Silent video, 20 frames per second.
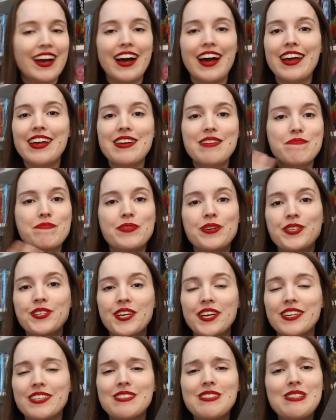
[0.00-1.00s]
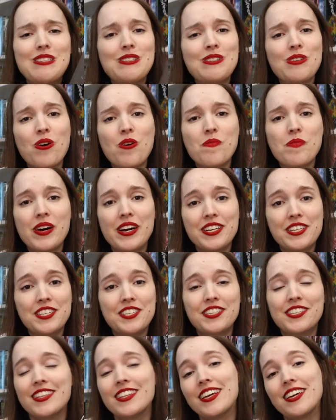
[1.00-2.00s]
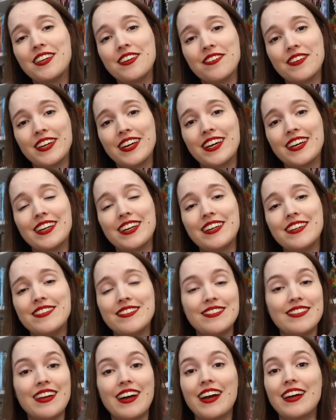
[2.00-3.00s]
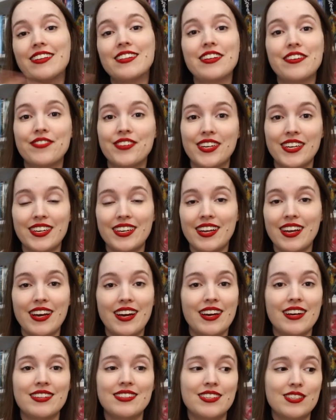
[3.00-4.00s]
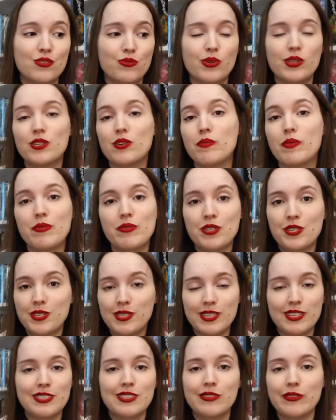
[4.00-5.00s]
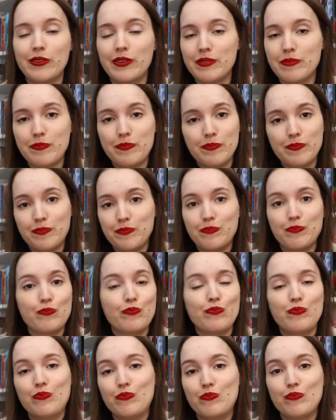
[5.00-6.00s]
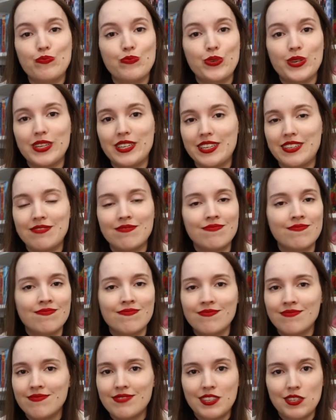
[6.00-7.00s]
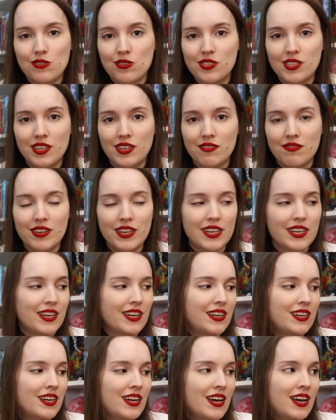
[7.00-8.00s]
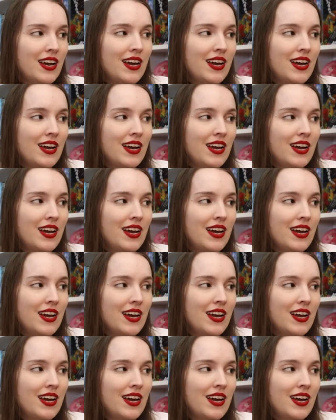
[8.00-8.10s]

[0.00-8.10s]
I appreciate it so much. Thank you again. I love it. This was on my wish list, so I'm really interested in reading it.